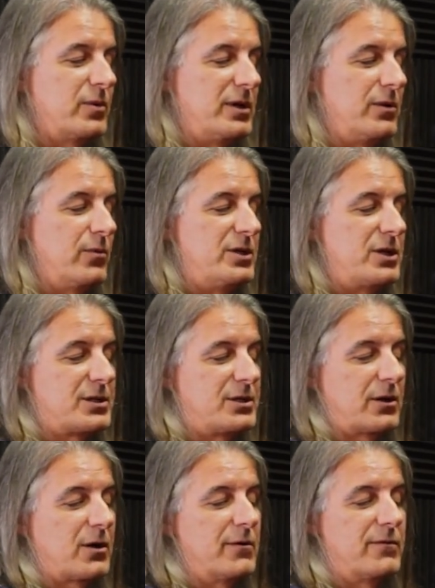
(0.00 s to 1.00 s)
Yeah. We, we just
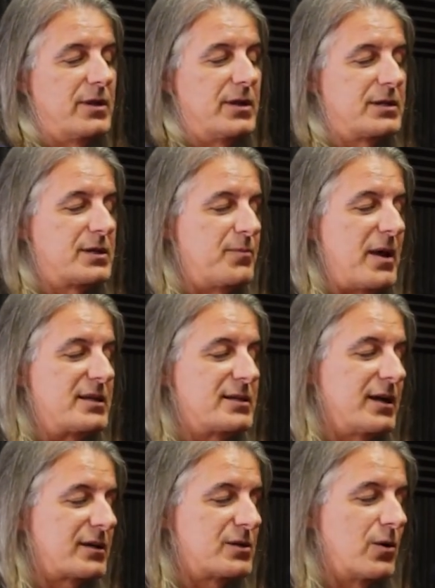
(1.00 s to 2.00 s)
took over the space
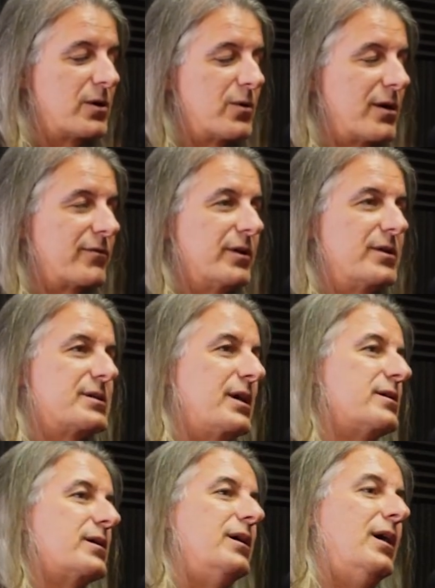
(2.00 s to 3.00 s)
next door to our float
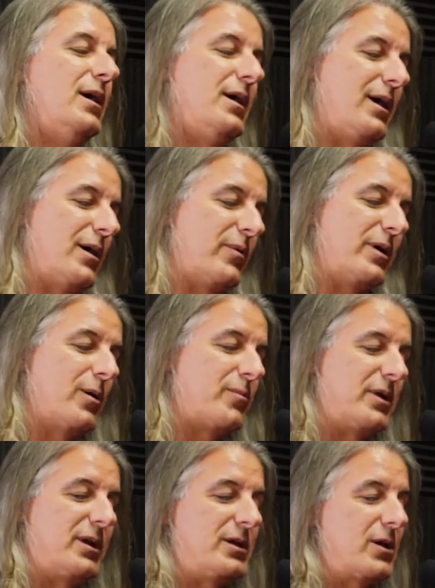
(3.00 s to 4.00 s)
center, and we
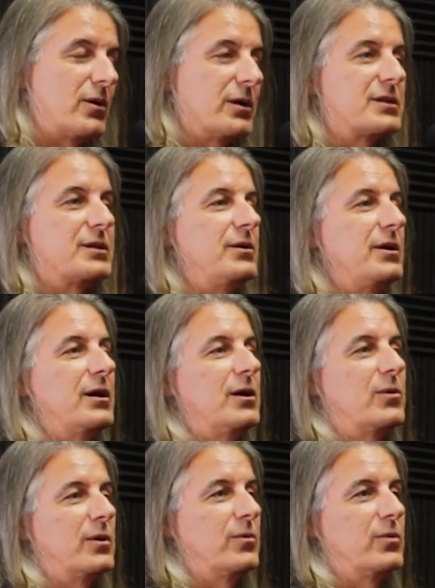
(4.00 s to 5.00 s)
opened a yoga
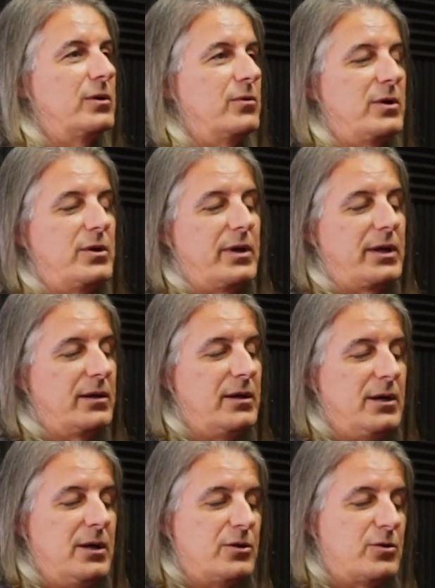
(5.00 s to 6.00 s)
studio where we're, we're doing
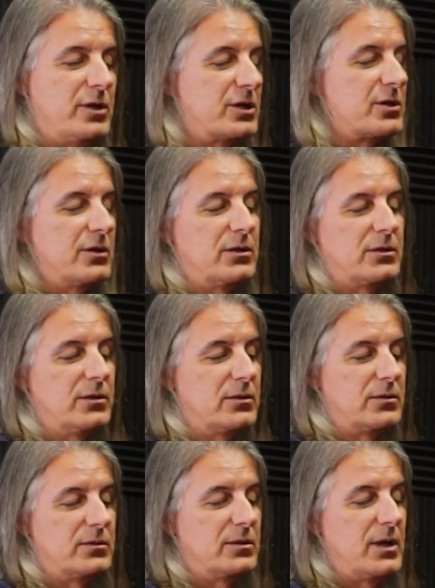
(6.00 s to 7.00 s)

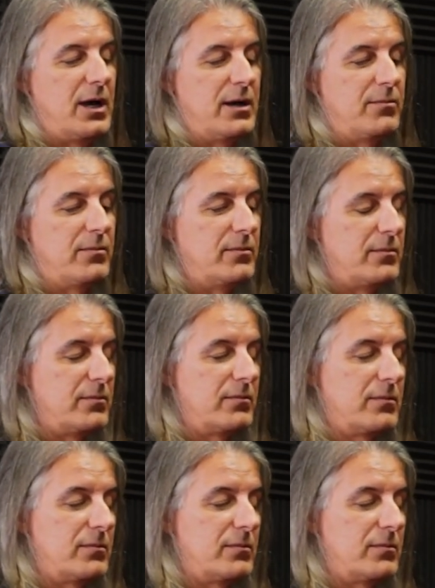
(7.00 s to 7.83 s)
traditional, um,